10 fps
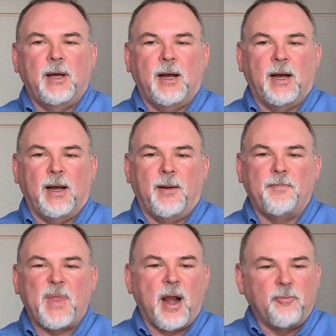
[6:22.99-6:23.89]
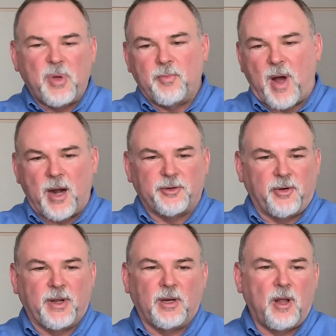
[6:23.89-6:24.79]
And I've been
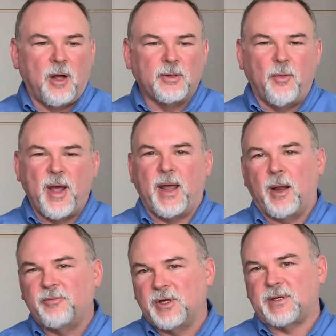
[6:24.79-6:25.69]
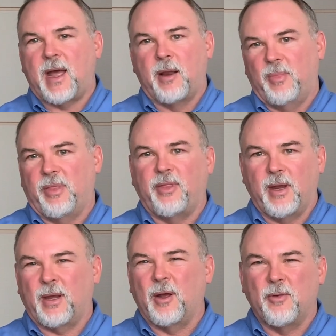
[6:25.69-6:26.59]
monitoring it along the way, and I've just kind of been
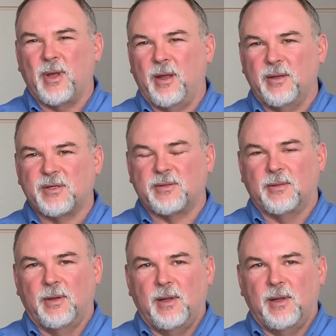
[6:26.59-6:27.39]
thinking, okay, this